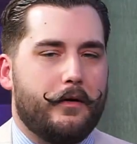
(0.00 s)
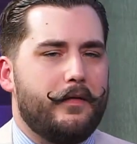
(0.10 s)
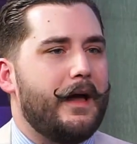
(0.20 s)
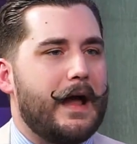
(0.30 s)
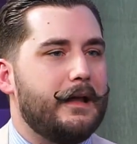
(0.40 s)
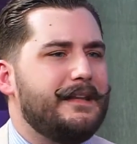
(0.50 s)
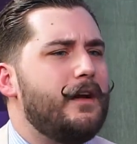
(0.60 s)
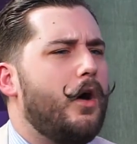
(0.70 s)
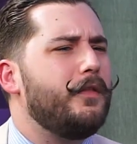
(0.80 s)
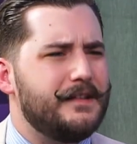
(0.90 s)
Like I did
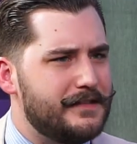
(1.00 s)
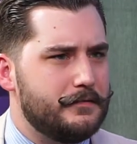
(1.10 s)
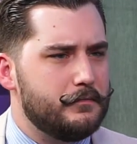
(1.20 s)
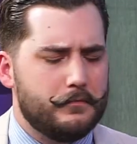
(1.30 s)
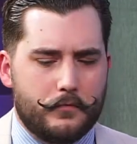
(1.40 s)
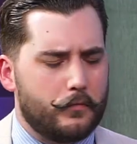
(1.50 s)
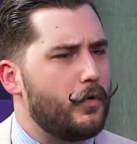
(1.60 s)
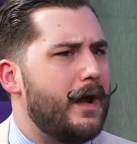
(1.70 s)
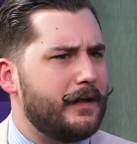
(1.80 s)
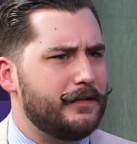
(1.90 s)
all these
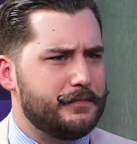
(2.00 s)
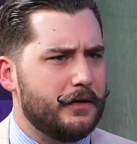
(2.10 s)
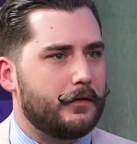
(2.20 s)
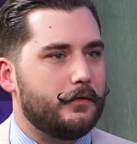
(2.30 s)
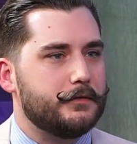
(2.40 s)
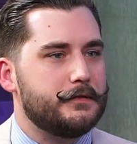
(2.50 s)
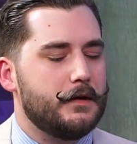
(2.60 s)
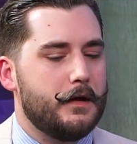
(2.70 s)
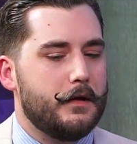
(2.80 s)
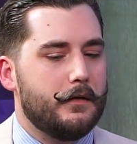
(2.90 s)
miraculous miracles,
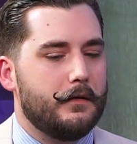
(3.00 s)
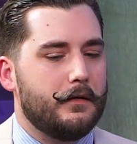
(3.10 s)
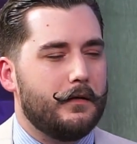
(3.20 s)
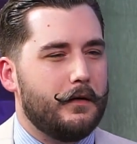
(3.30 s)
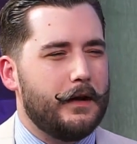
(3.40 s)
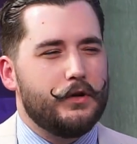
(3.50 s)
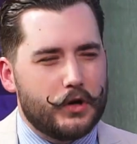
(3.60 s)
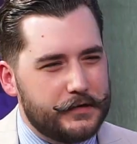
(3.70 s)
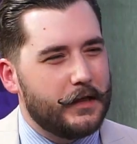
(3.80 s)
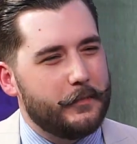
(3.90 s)
and
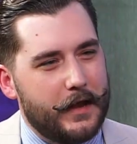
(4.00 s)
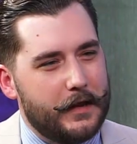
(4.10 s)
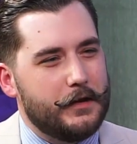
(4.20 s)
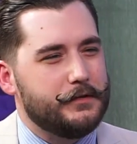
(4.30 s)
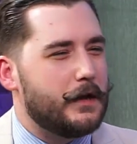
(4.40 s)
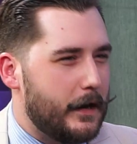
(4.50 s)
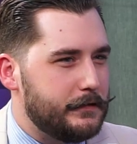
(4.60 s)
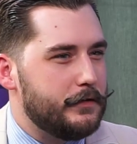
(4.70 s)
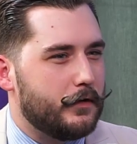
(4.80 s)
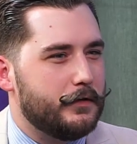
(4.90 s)
you're telling me I can't use a
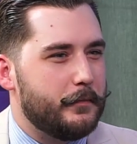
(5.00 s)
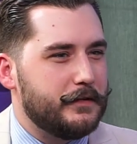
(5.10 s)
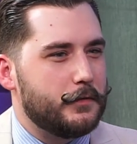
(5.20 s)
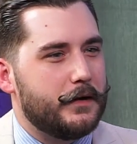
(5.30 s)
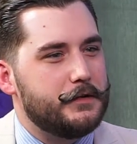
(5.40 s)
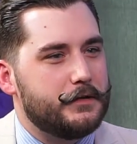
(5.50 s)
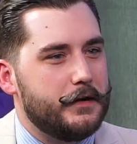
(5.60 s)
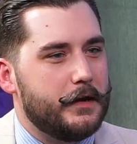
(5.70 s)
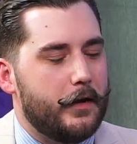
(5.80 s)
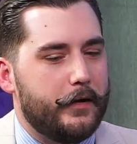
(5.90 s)
19-year-old in the menswear
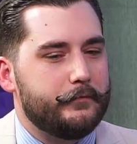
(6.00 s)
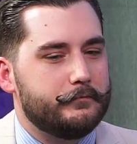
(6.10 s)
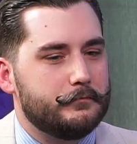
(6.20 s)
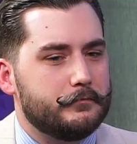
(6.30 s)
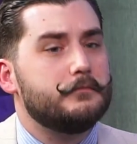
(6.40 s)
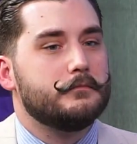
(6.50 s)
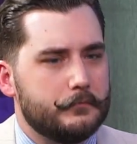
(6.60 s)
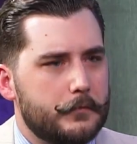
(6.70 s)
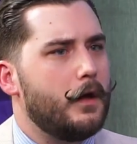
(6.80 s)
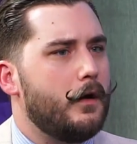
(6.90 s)
industry? And I went,
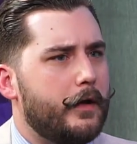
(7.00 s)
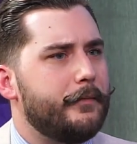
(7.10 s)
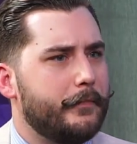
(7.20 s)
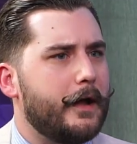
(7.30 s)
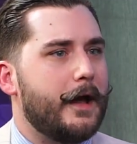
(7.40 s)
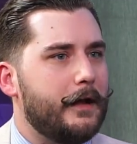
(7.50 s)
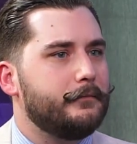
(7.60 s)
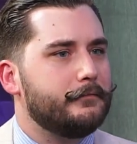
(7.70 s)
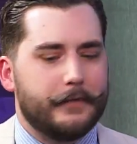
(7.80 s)
okay, I got it.